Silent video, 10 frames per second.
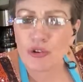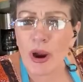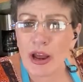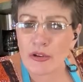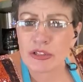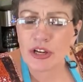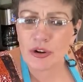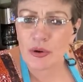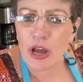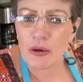trials,
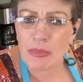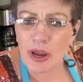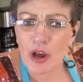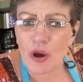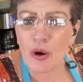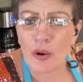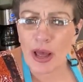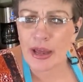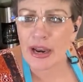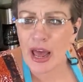you know, come and go,
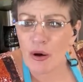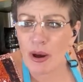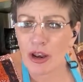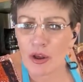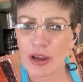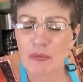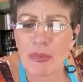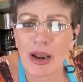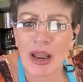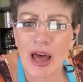and how I look at
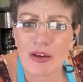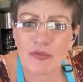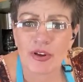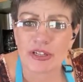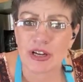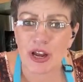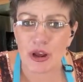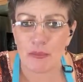my life as